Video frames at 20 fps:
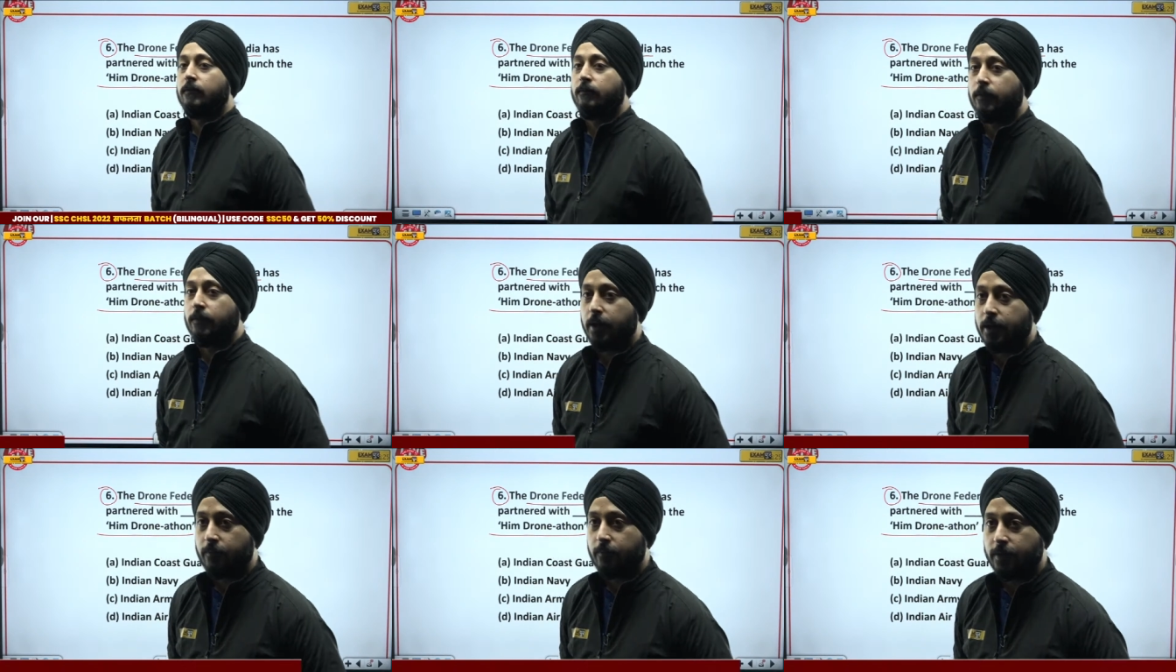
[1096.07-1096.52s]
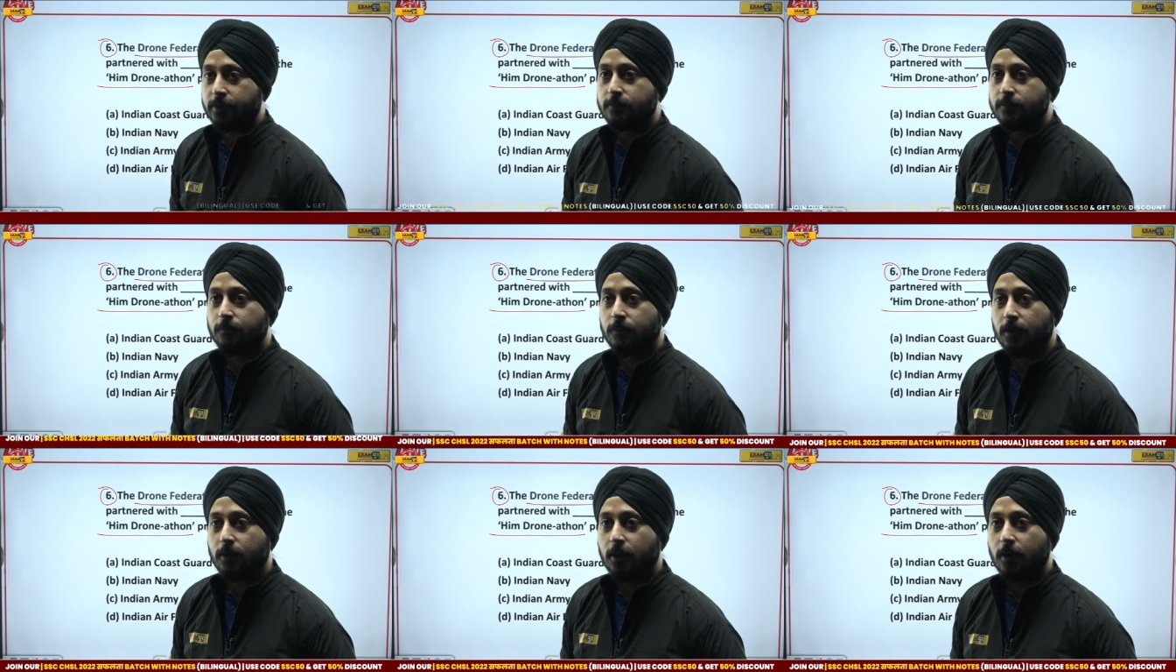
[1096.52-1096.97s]
Very best.
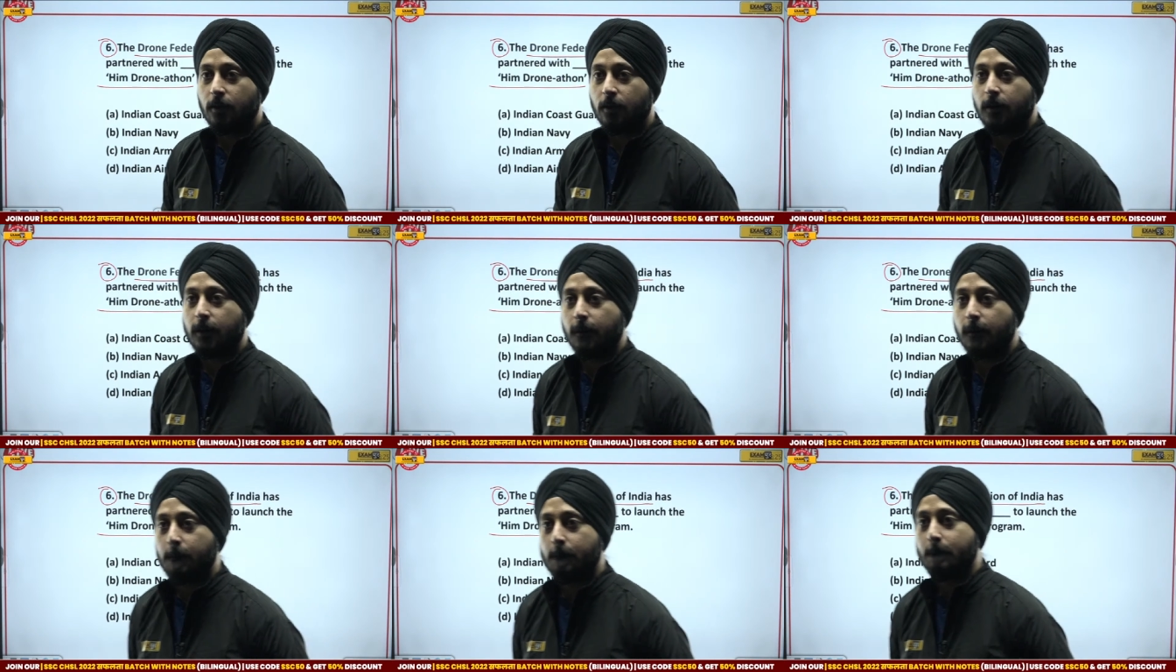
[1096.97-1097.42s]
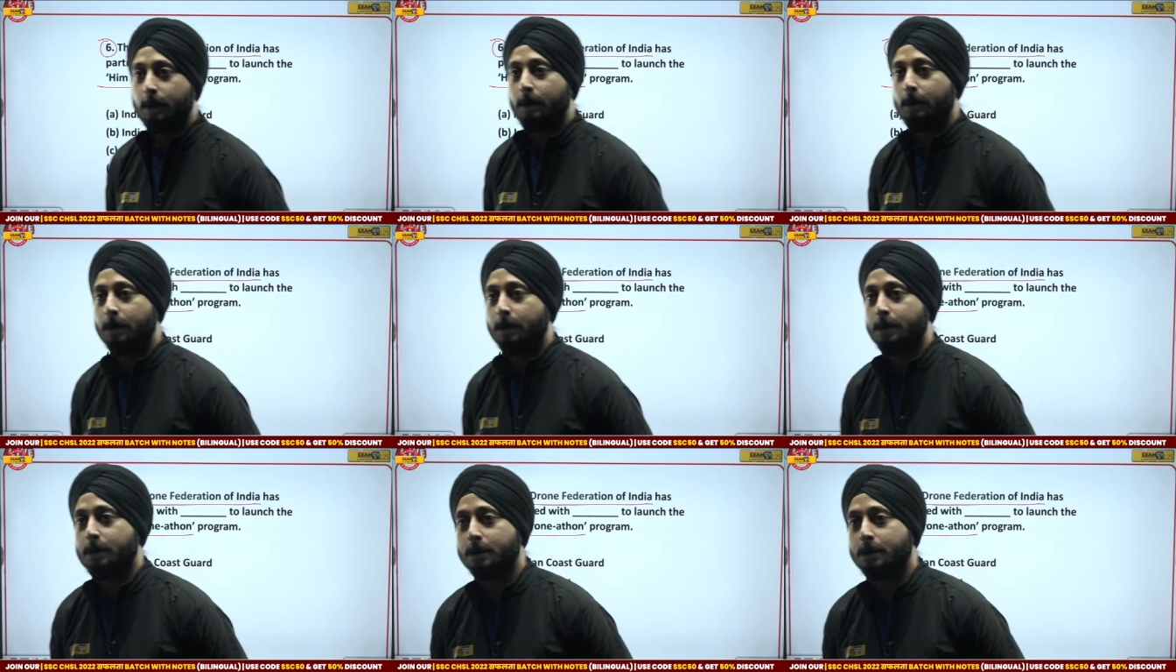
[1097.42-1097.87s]
Okay.
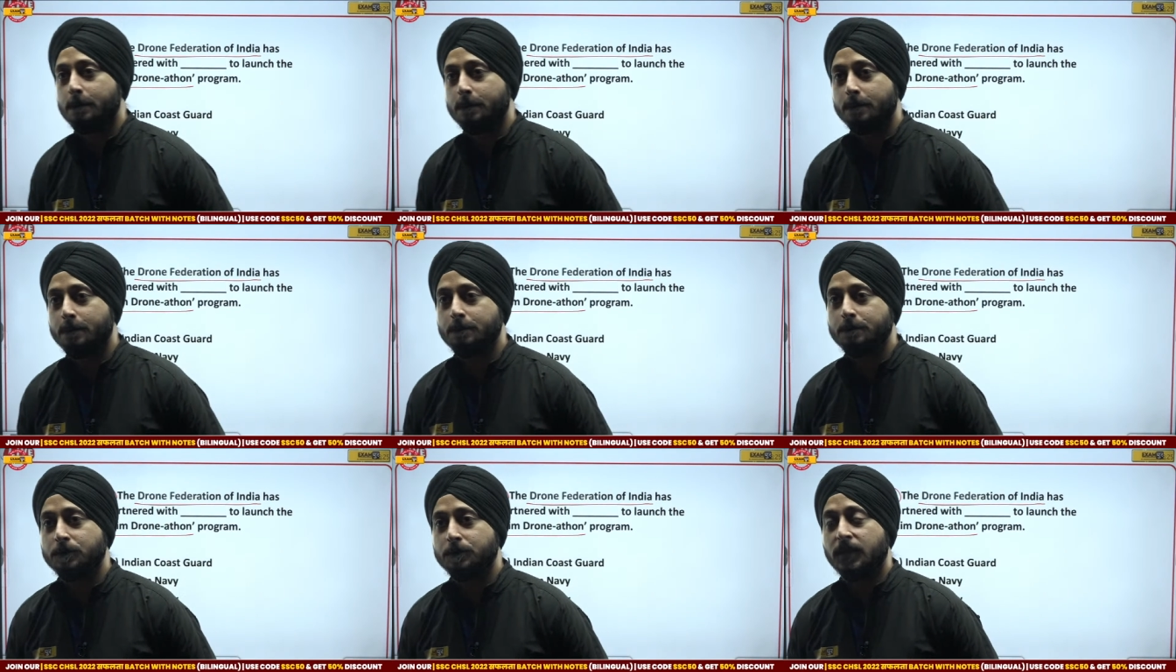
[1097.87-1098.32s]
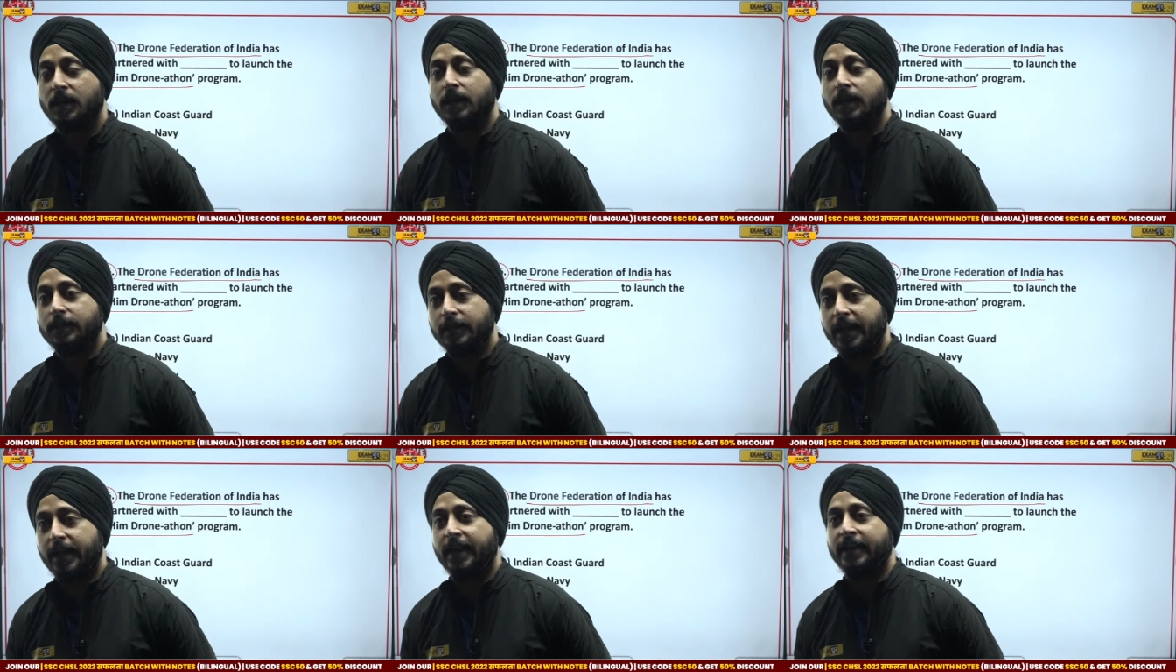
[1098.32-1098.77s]

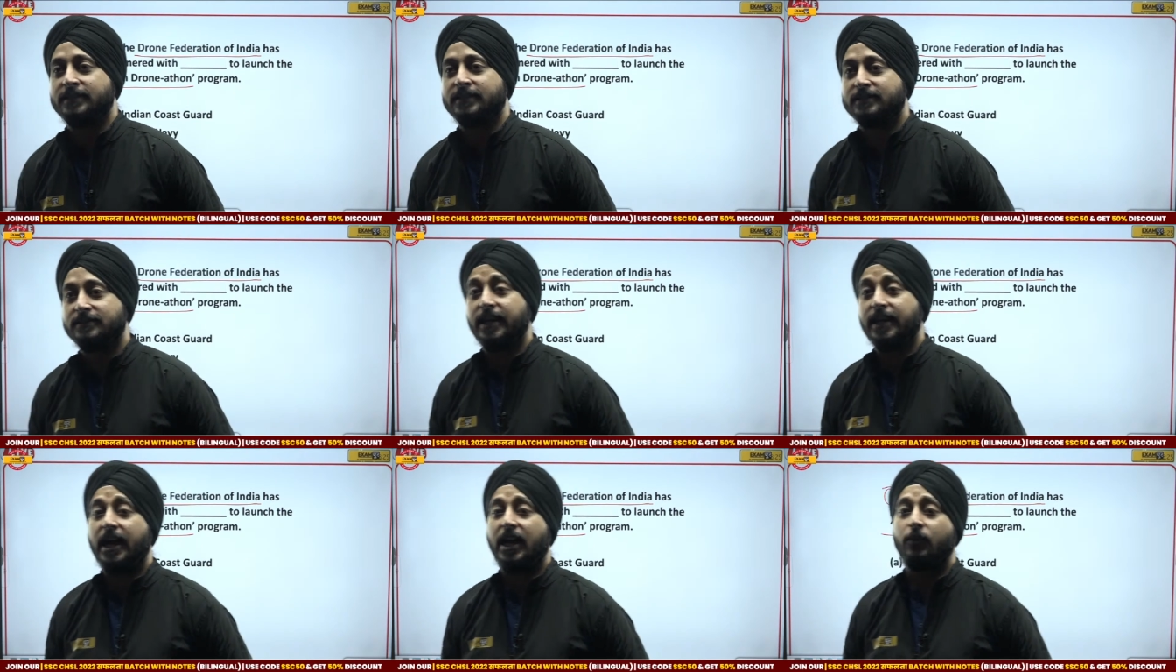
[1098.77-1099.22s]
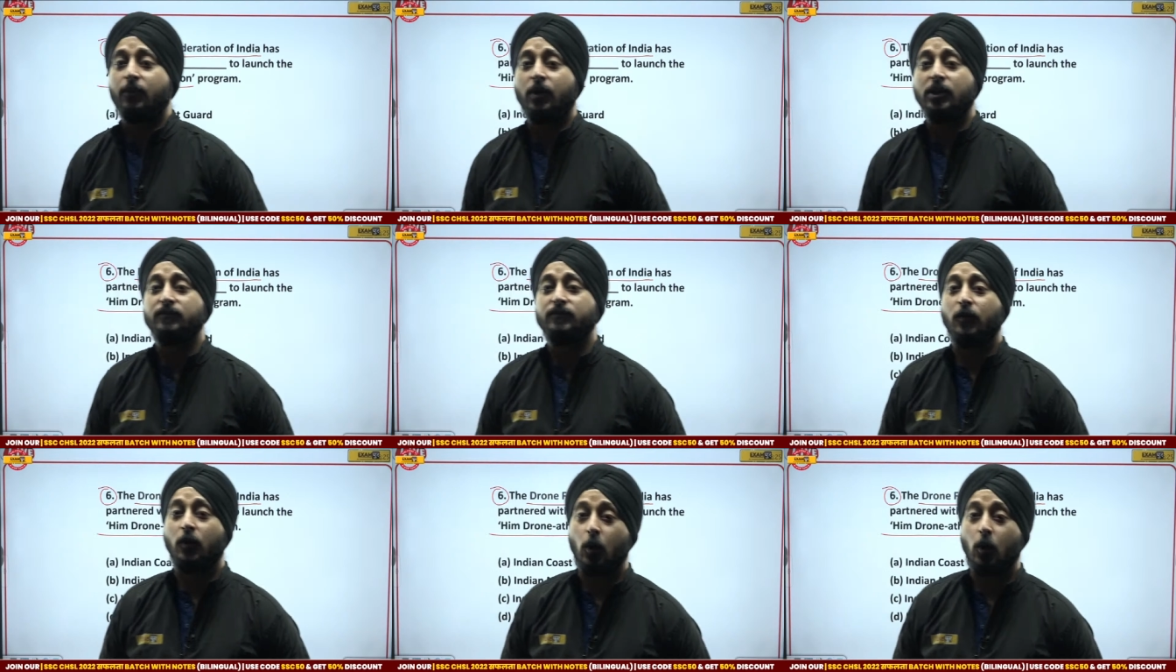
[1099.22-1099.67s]
Yes, that
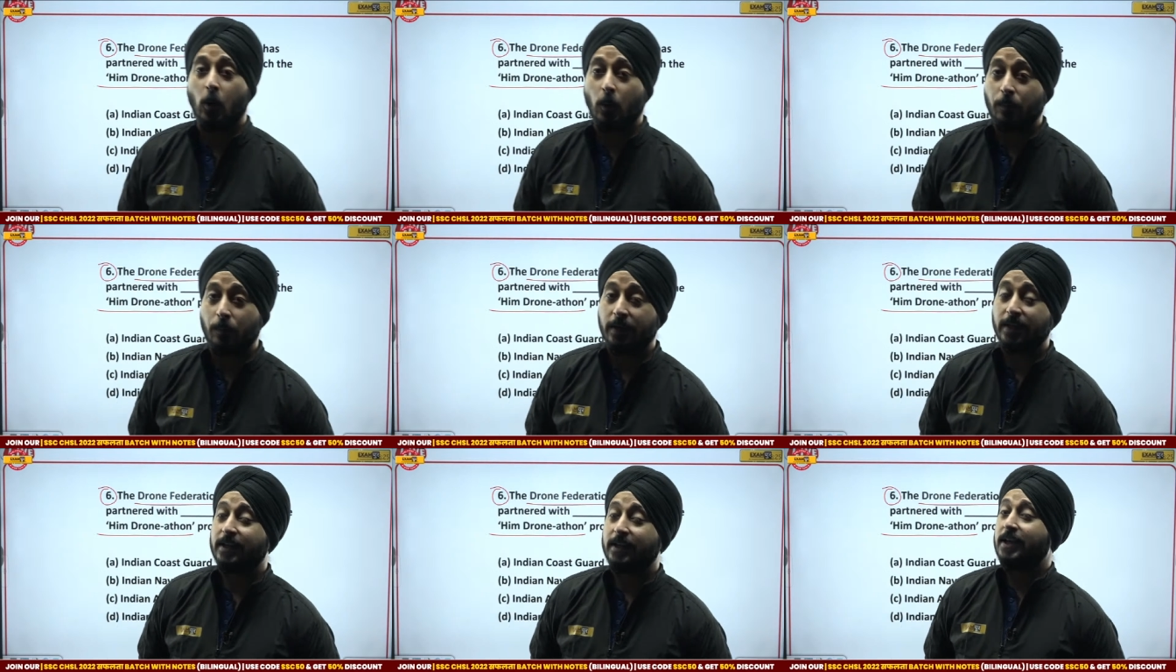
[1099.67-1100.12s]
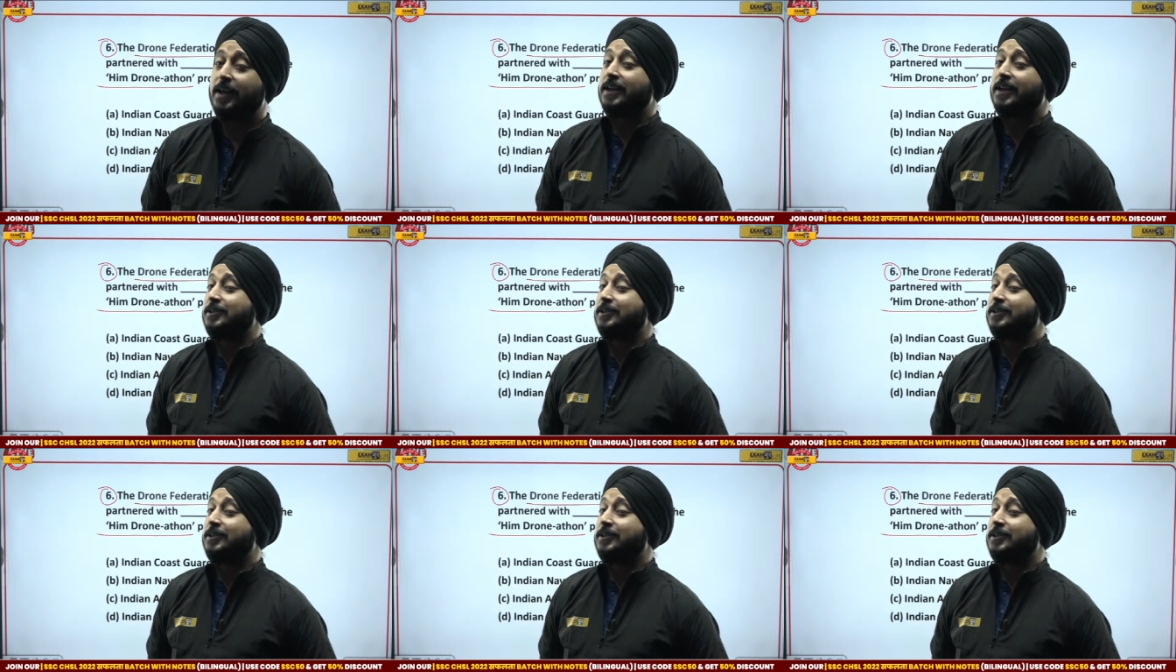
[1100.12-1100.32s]
was for opening.